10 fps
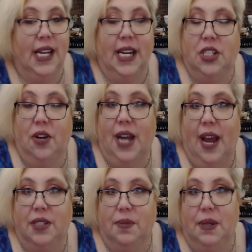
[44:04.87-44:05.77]
don't
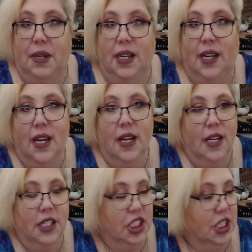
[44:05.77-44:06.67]
have to be
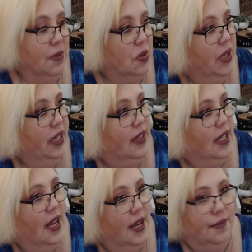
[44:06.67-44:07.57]
shipped with
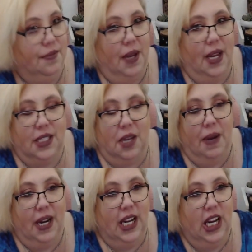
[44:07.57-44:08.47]

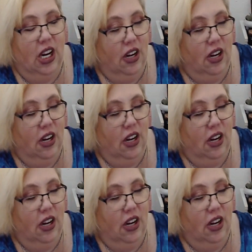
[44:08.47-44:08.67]
somebody here in